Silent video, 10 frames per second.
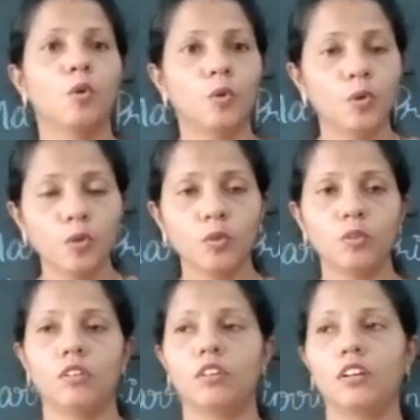
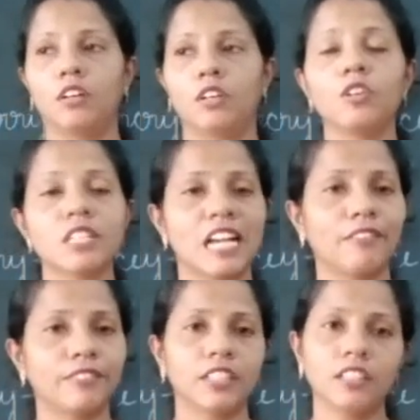who looks
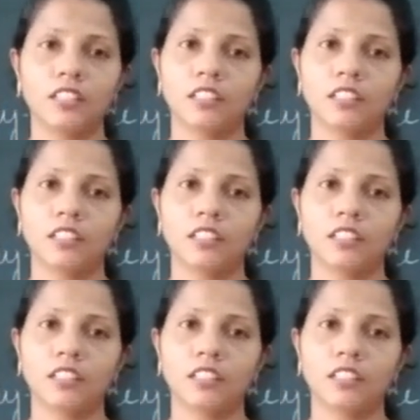after